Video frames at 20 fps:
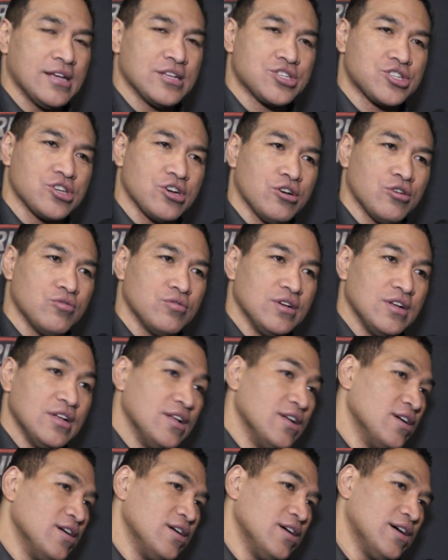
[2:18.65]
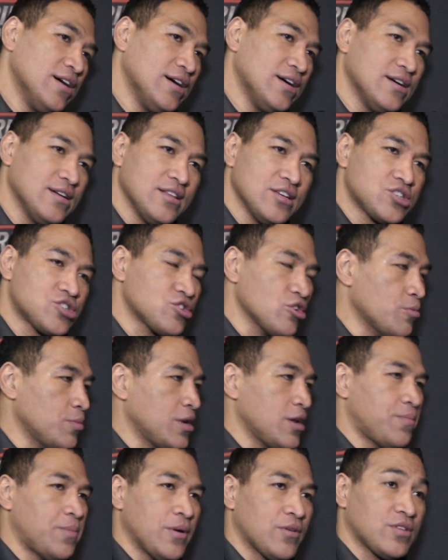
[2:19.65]
And so uh, there's so
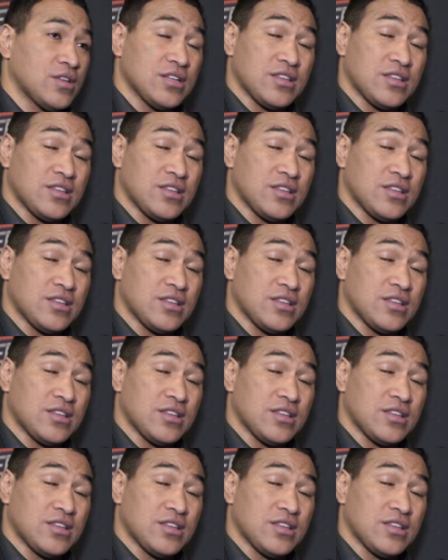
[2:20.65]
many people.